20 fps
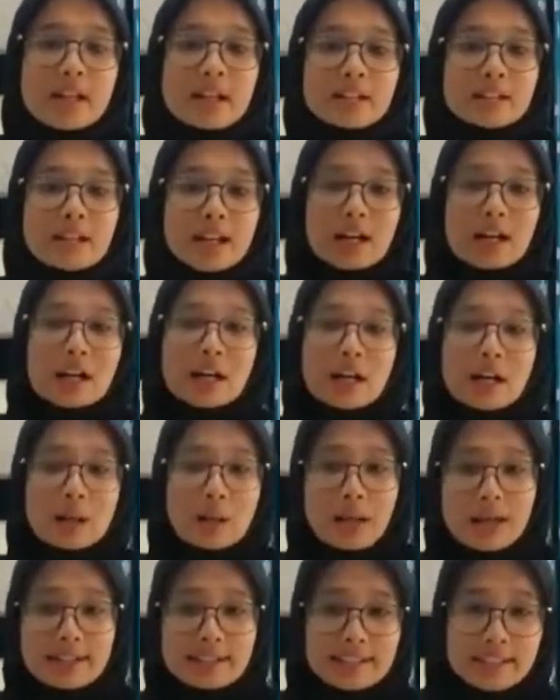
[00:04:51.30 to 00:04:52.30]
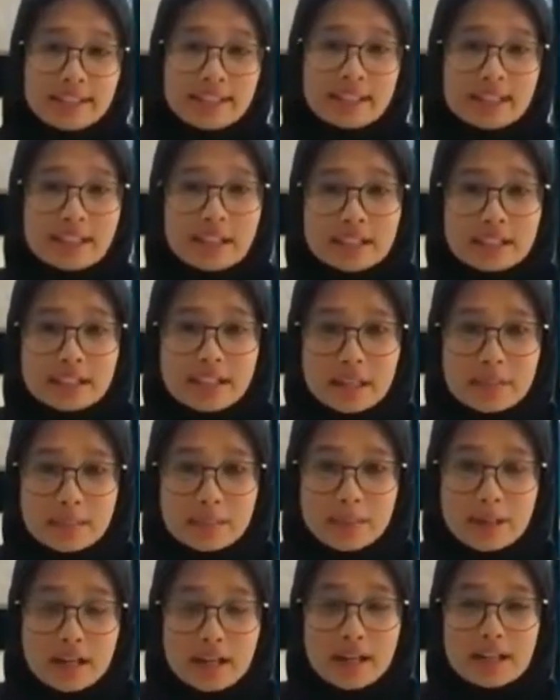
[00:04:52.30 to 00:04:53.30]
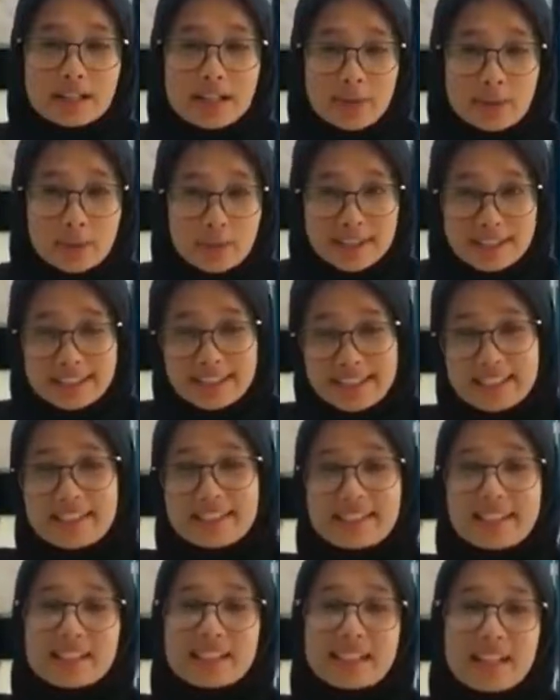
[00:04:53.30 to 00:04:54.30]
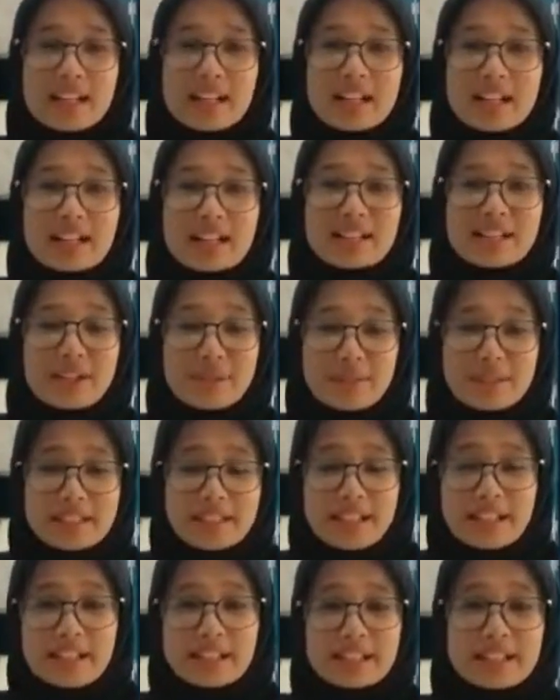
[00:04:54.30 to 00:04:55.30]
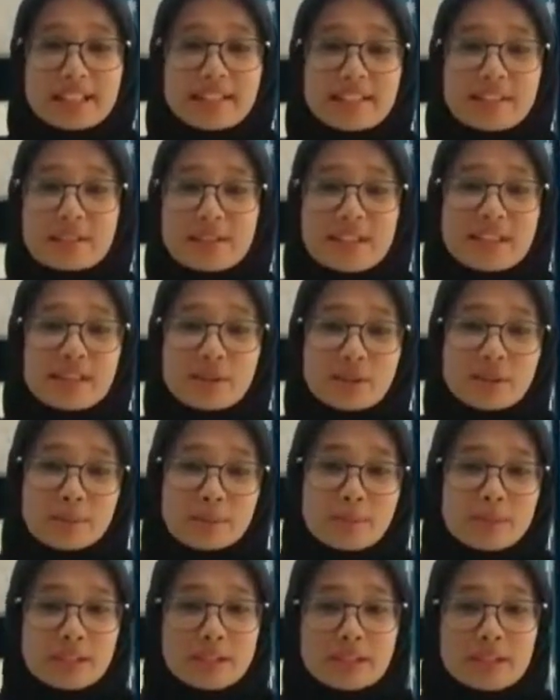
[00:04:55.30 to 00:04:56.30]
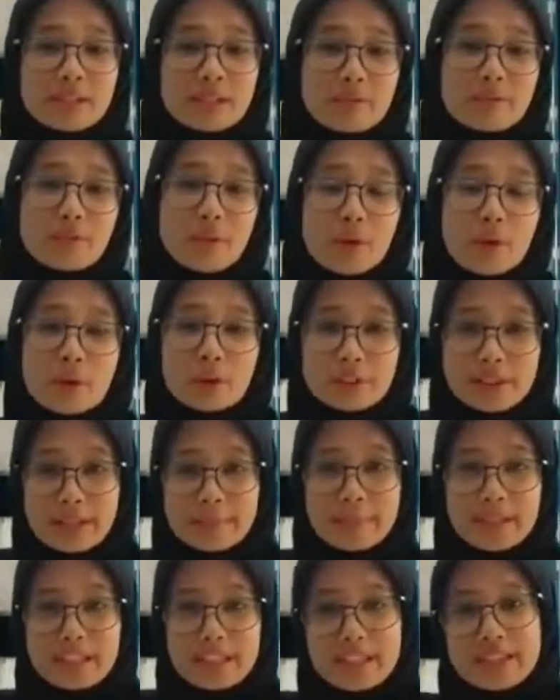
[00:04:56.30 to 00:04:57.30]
I think with this graphic card is really suitable for gaming.